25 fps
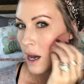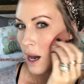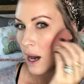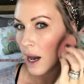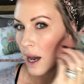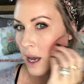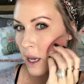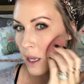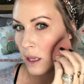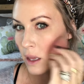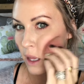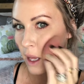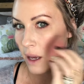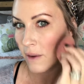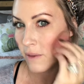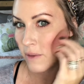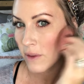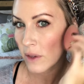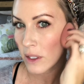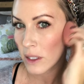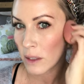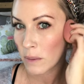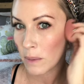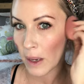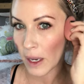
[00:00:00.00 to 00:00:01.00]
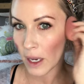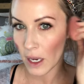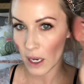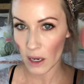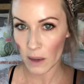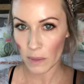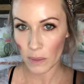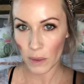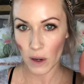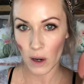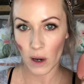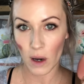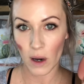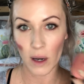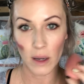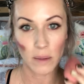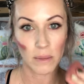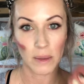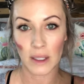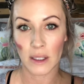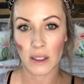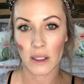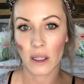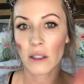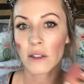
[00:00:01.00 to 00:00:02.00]
I love this makeup on
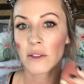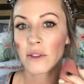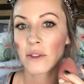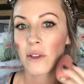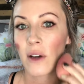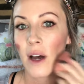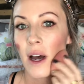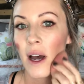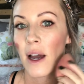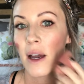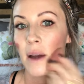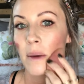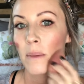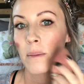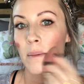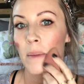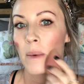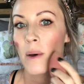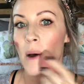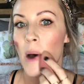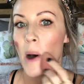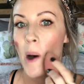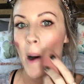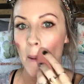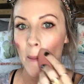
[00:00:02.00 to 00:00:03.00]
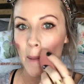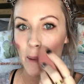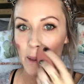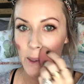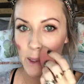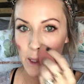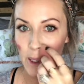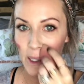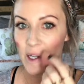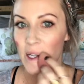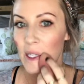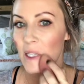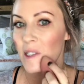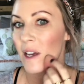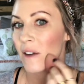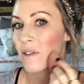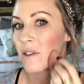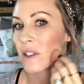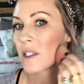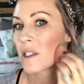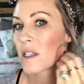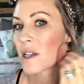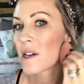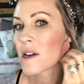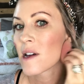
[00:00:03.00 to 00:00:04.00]
myself. I'm almost
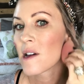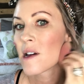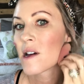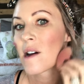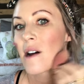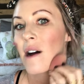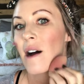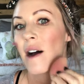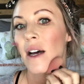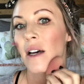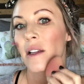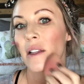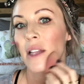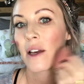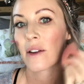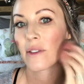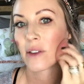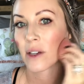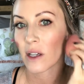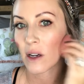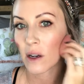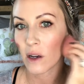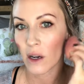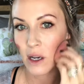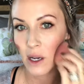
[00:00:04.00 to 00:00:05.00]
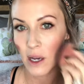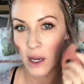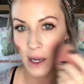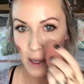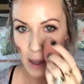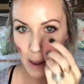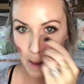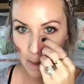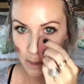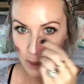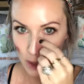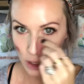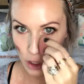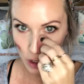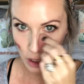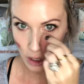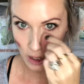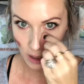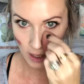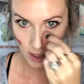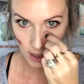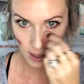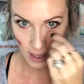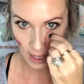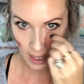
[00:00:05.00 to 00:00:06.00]
37. I love it on mature
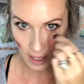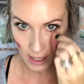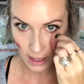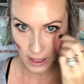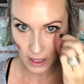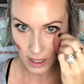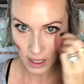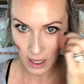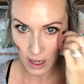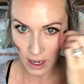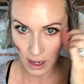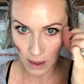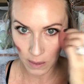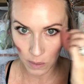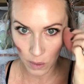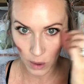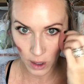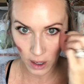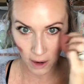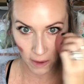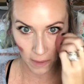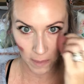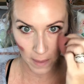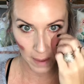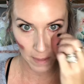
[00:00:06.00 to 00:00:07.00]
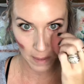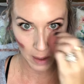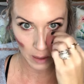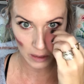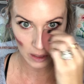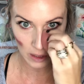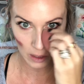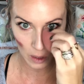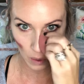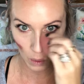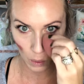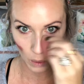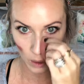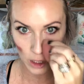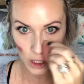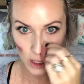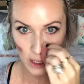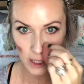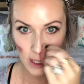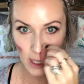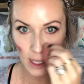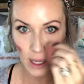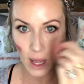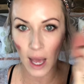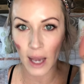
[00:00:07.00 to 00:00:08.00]
skin. One of my most
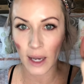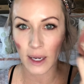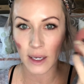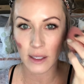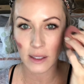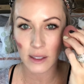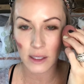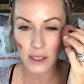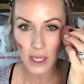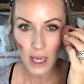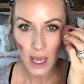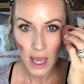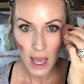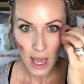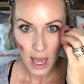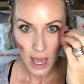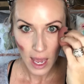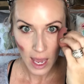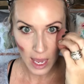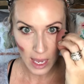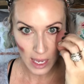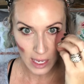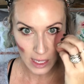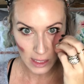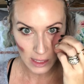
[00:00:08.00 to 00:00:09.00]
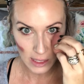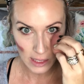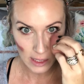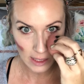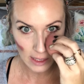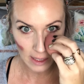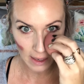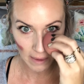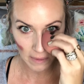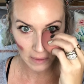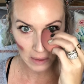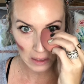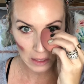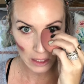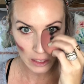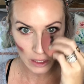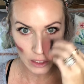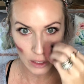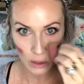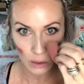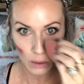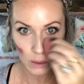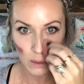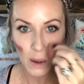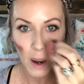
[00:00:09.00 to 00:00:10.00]
gorgeous clients is
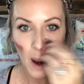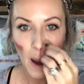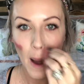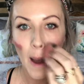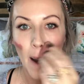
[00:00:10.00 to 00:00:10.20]
72,